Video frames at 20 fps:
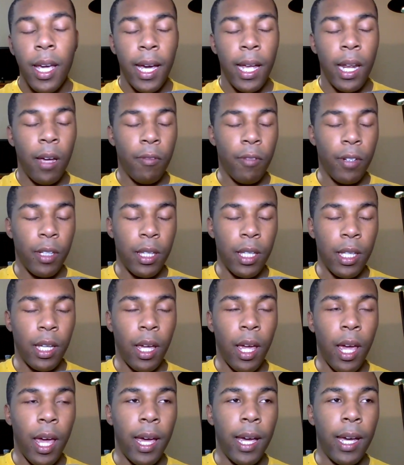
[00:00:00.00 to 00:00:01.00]
and
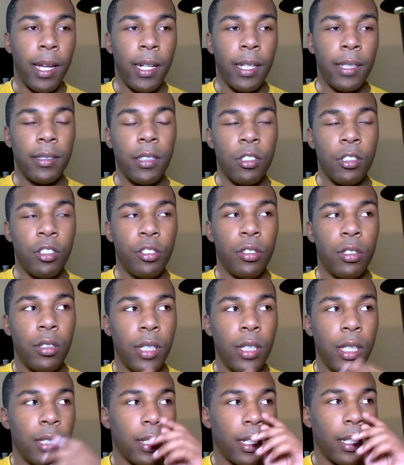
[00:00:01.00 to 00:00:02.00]
everything? And essentially
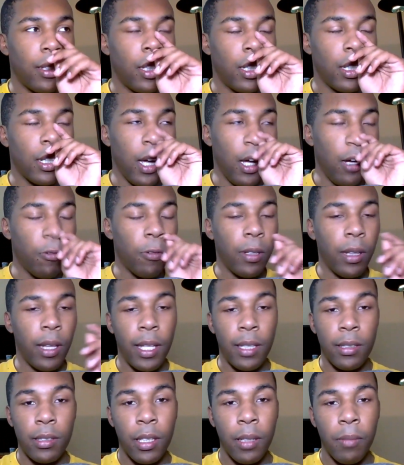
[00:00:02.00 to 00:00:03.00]
Selene's like, look, I'll
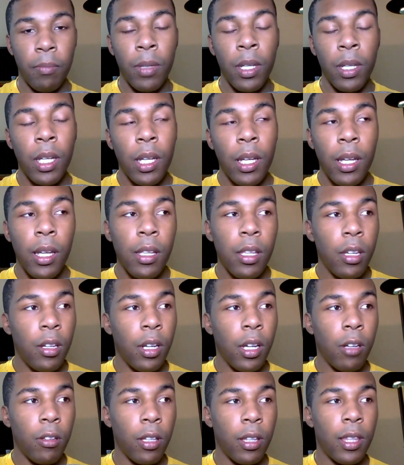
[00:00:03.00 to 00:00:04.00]
release him. You
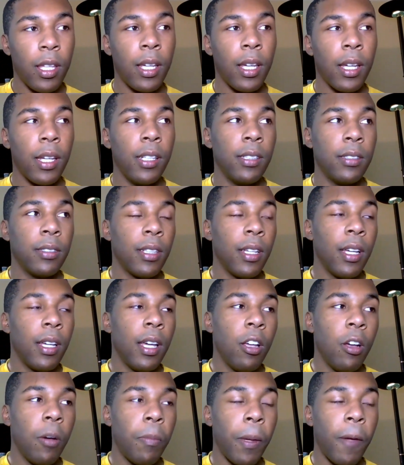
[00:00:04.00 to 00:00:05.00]
know, the thing is,
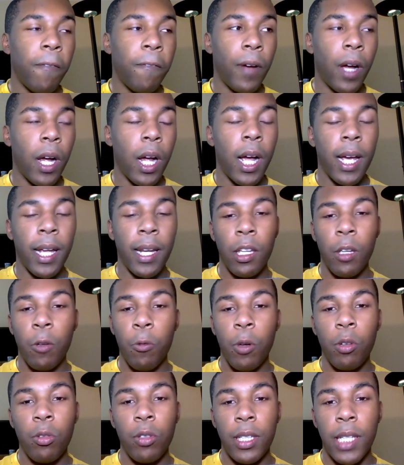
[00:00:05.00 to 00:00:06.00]
he'll be fine. He
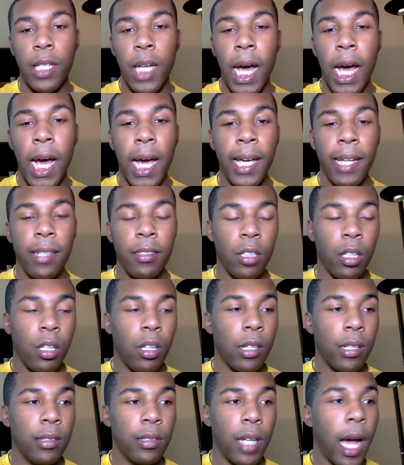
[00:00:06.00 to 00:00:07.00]
won't die as
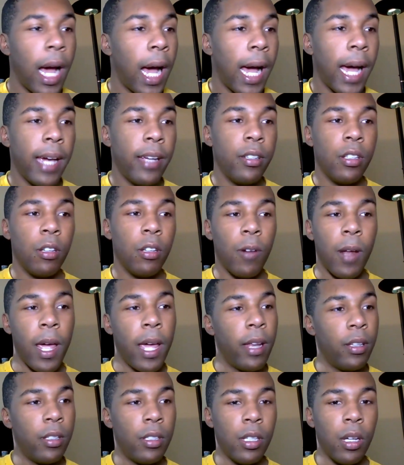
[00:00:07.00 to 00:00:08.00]
long as I don't
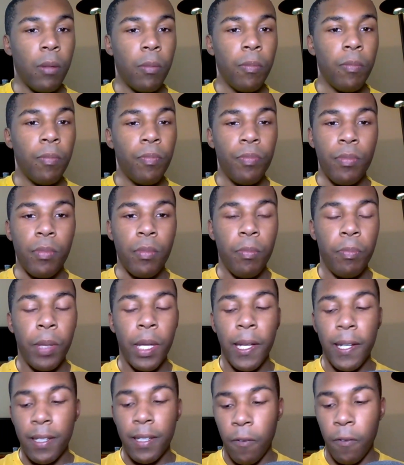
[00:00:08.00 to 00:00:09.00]
end up
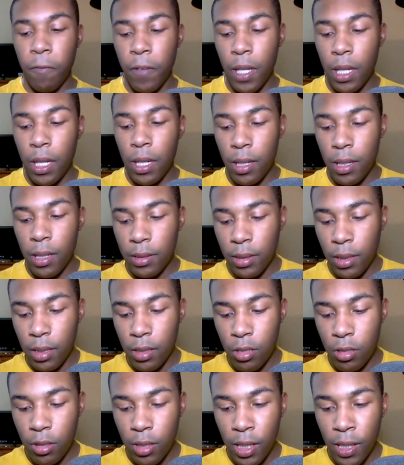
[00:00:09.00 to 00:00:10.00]
being defeated,
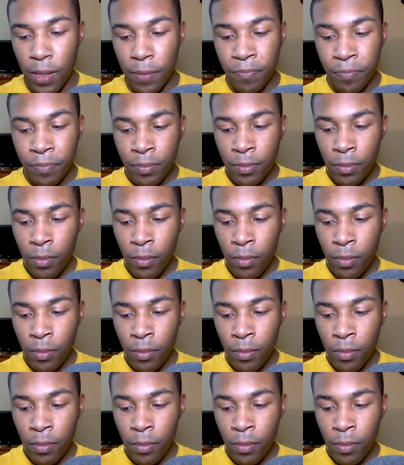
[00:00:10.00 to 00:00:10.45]
essentially,